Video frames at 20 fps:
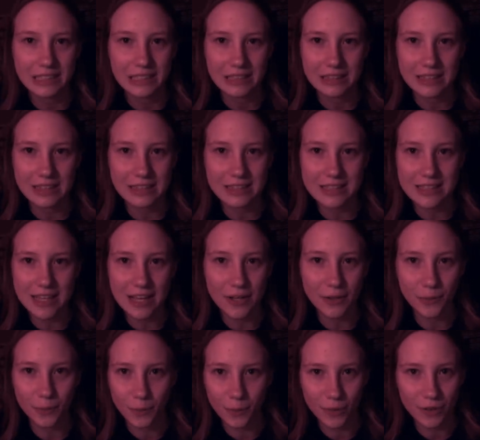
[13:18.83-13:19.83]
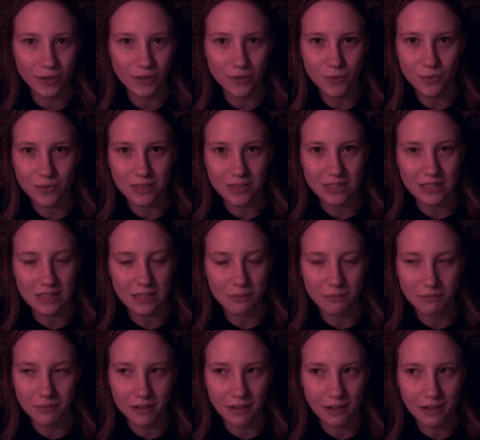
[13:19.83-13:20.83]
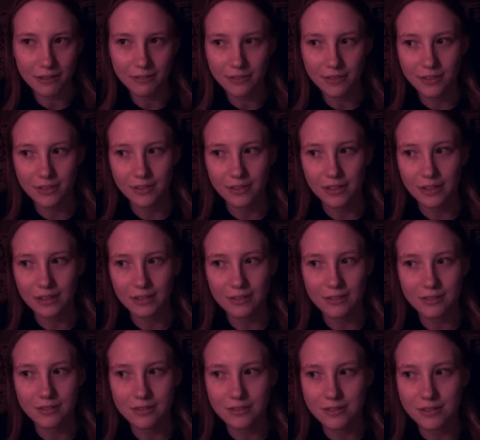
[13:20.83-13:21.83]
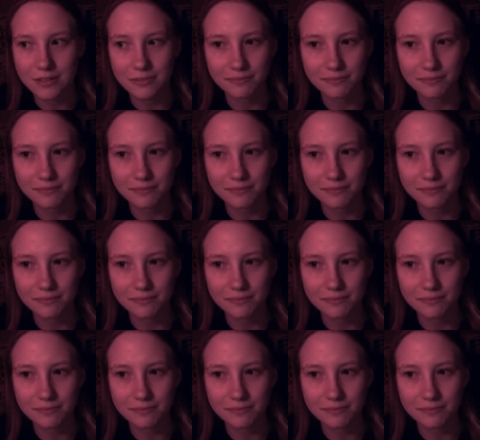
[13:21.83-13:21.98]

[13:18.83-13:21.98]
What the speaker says: that sign works when it's in the Midheaven. And